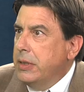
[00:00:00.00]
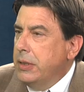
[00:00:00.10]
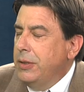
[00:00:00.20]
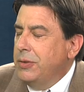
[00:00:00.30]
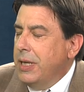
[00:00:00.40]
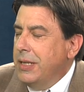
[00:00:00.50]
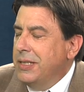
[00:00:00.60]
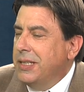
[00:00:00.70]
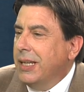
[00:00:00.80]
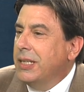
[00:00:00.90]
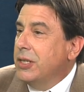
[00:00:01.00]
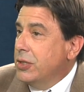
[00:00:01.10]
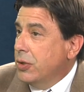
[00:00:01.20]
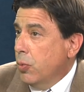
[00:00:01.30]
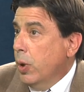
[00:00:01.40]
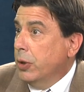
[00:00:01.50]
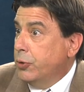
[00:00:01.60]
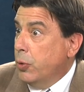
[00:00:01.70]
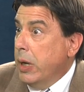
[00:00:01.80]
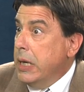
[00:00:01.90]
You say these technicians are well
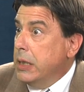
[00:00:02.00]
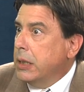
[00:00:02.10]
trained.